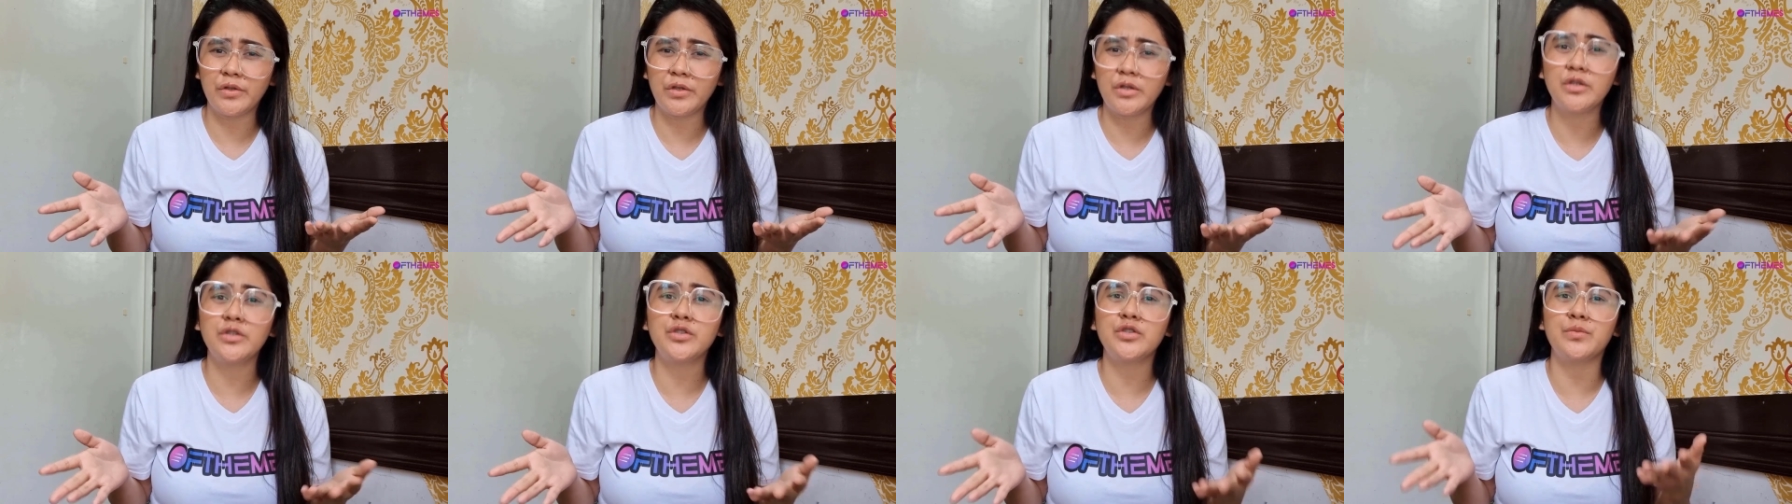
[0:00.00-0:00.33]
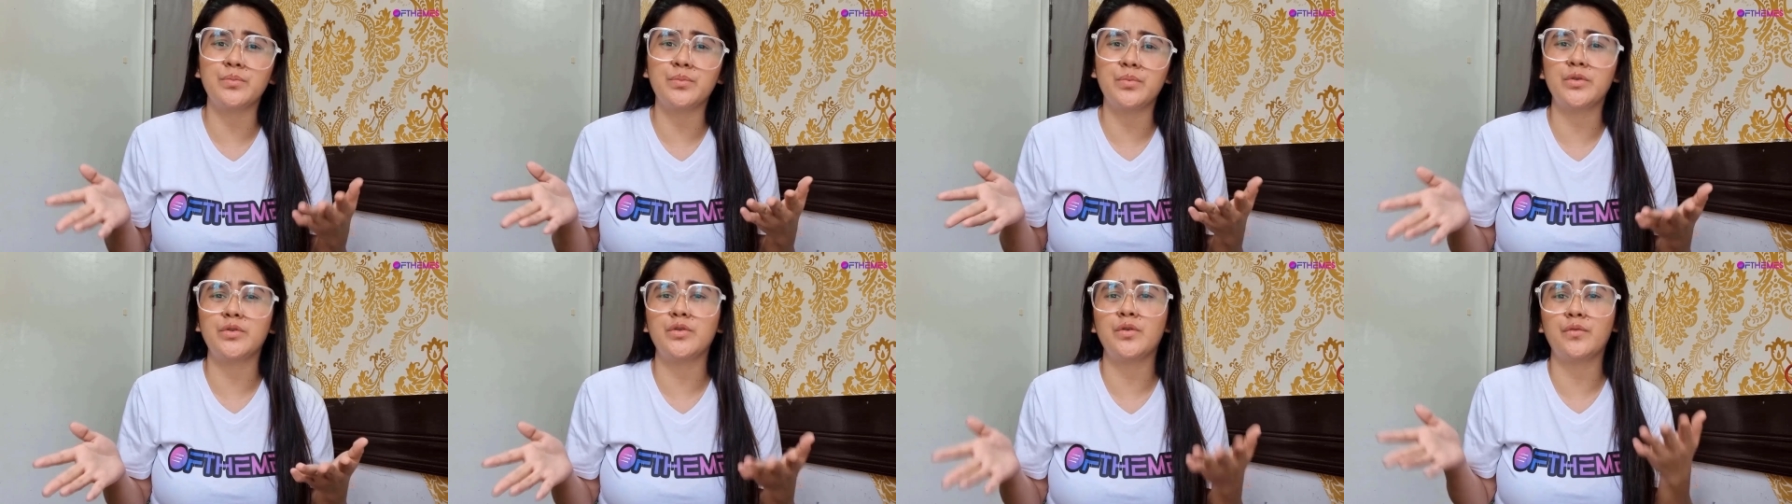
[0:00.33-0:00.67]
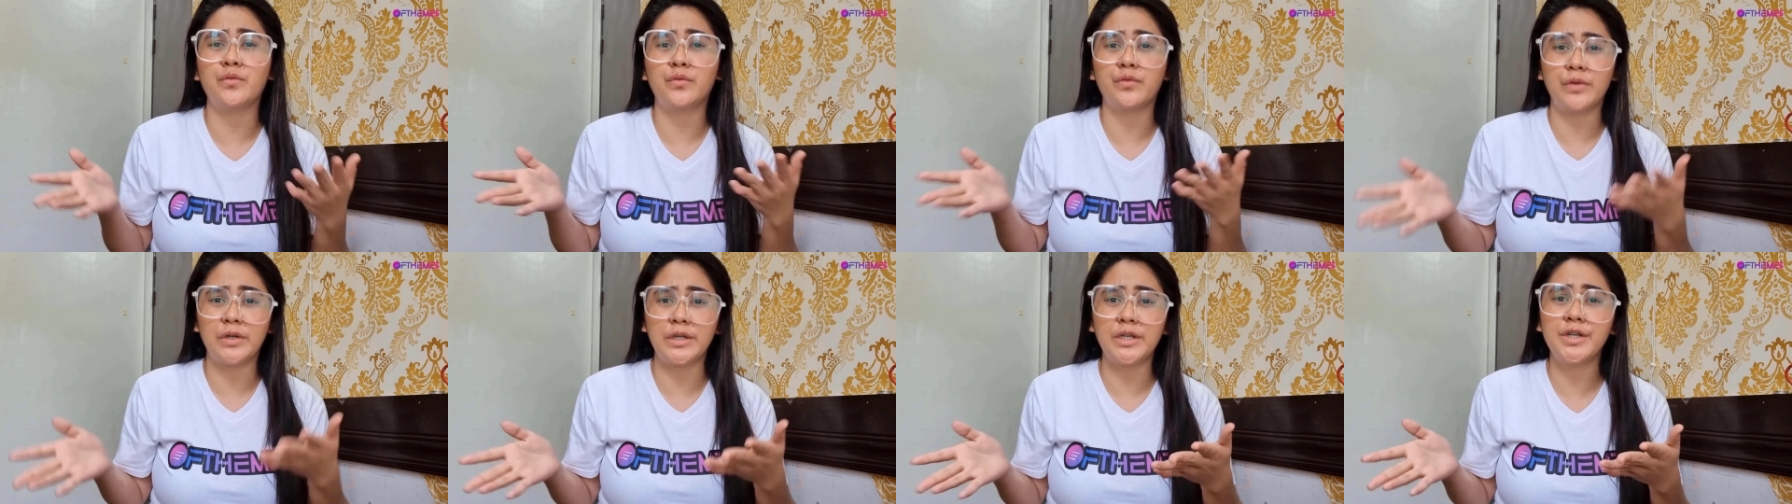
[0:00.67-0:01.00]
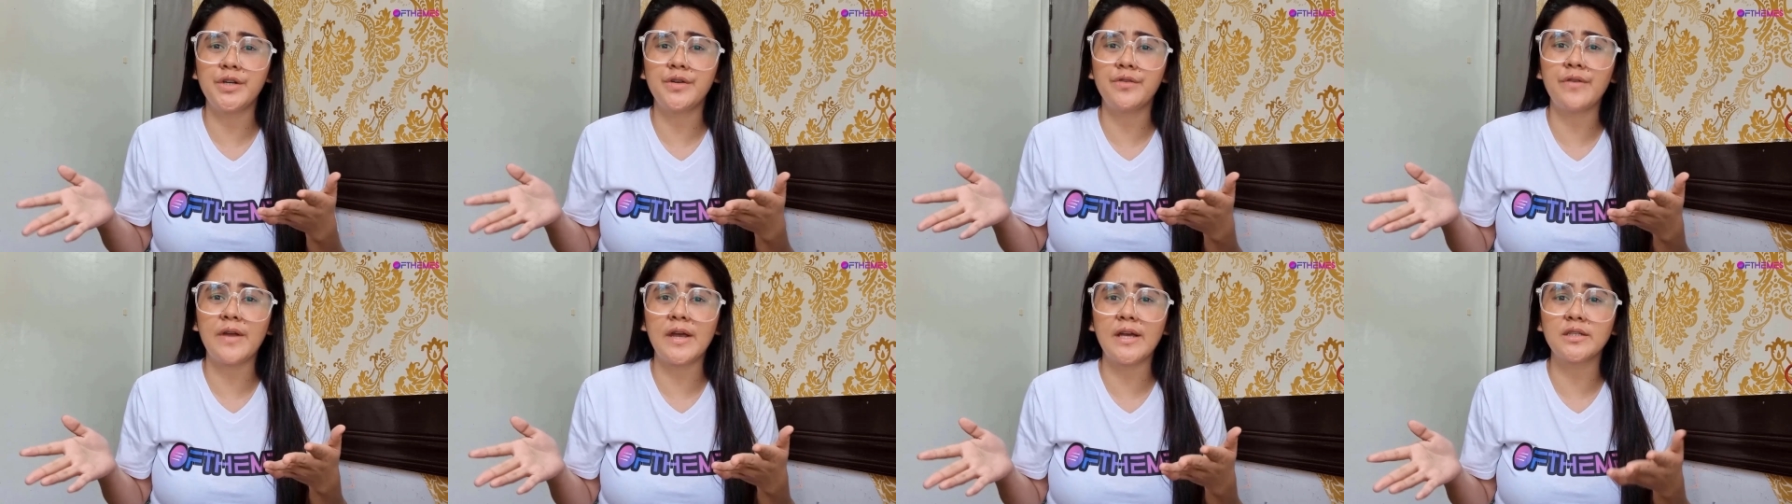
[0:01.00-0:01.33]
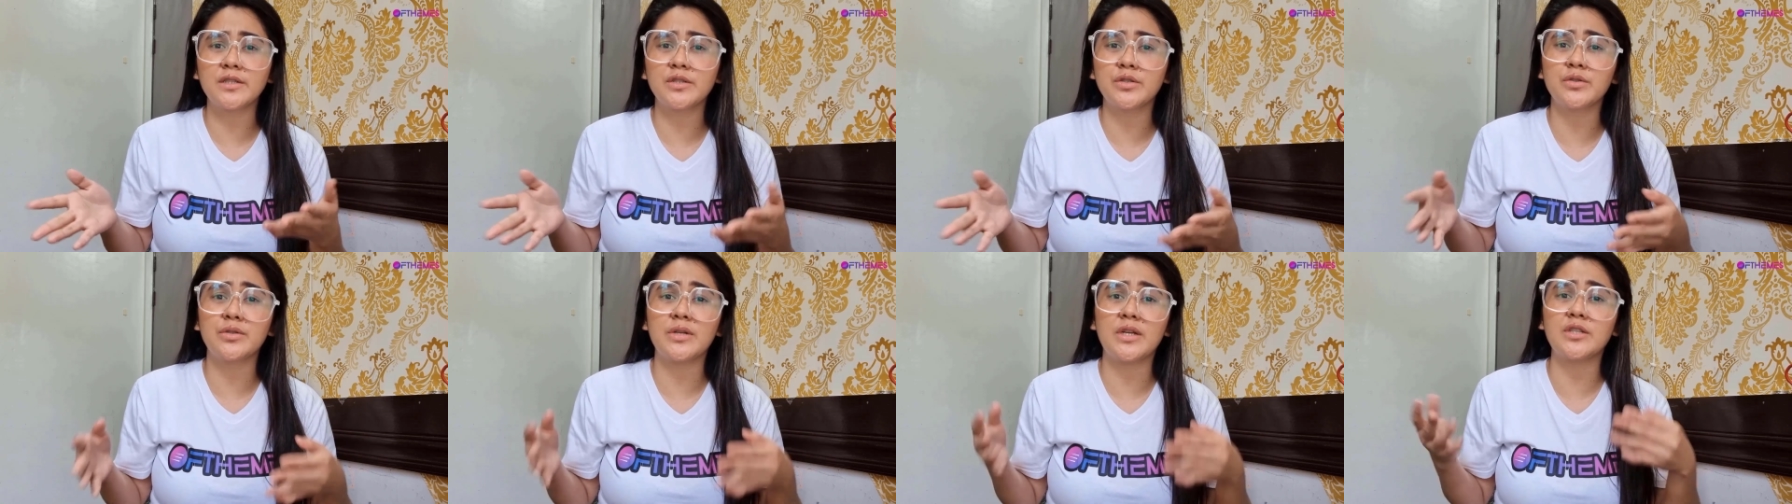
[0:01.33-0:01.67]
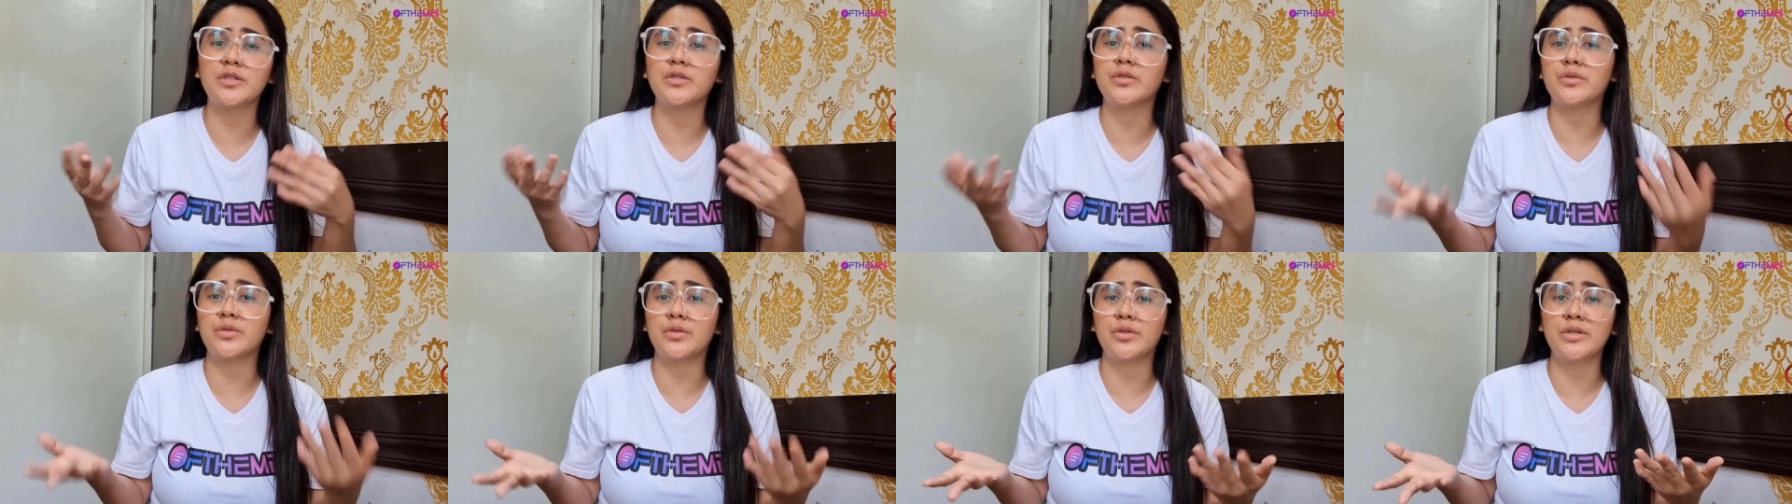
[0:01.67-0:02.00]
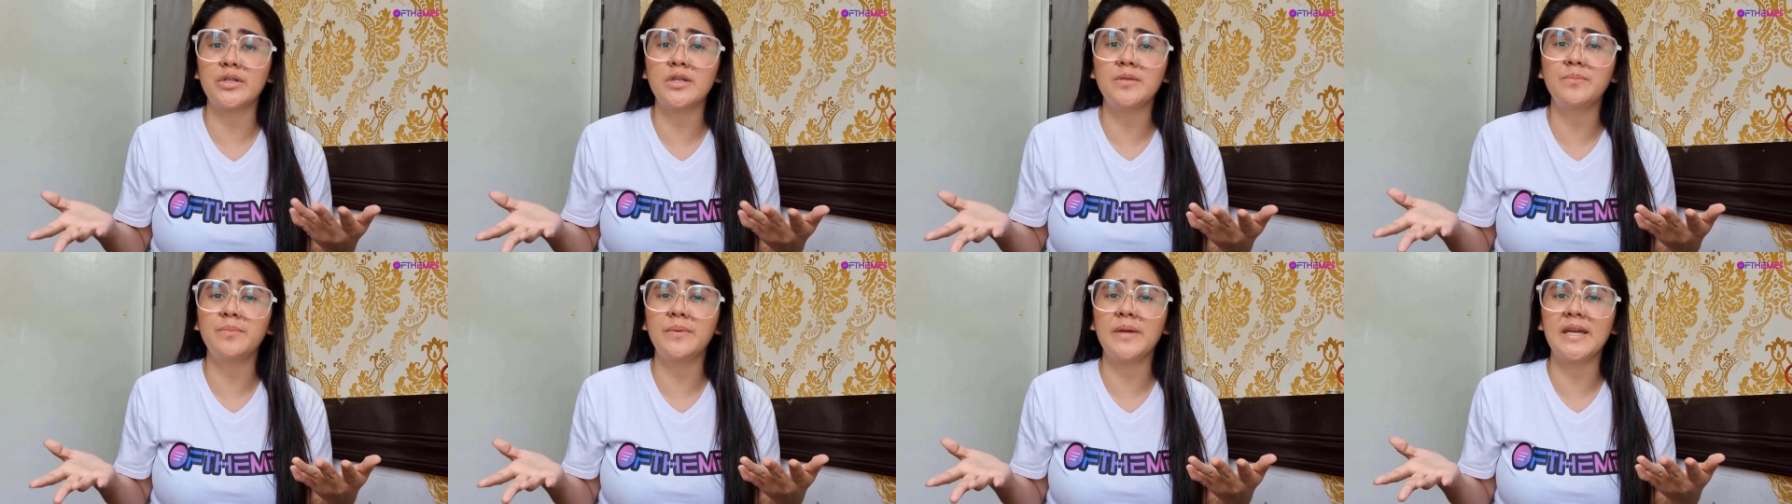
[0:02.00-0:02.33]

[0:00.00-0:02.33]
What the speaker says: for you to put a redirect to that certain